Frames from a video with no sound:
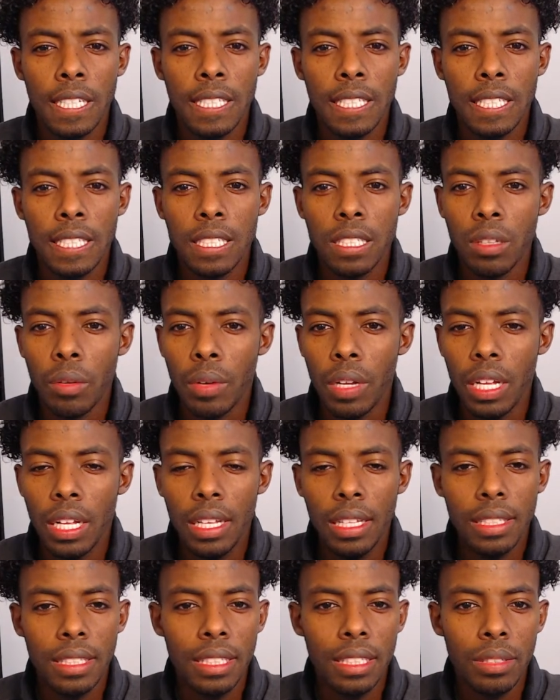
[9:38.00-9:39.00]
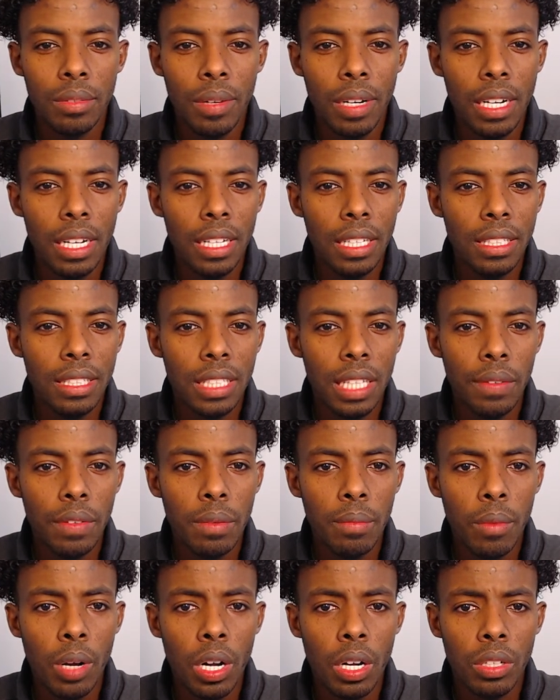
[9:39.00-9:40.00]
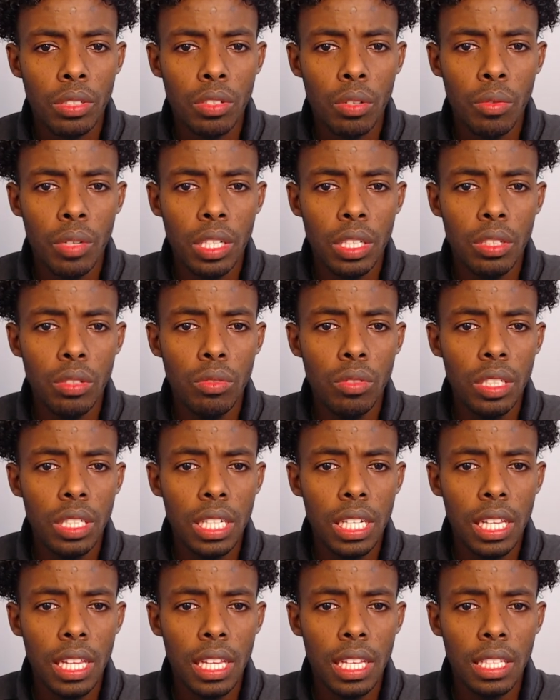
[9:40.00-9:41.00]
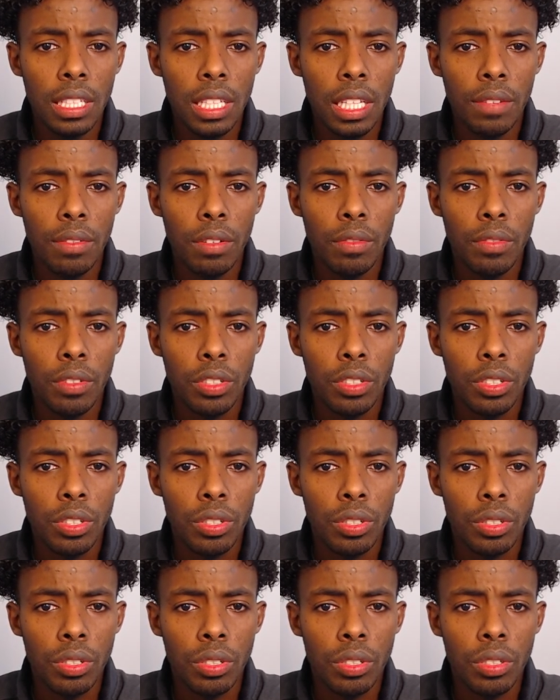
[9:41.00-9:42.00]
So what else? Where else can we mark? So we do need this level for sure.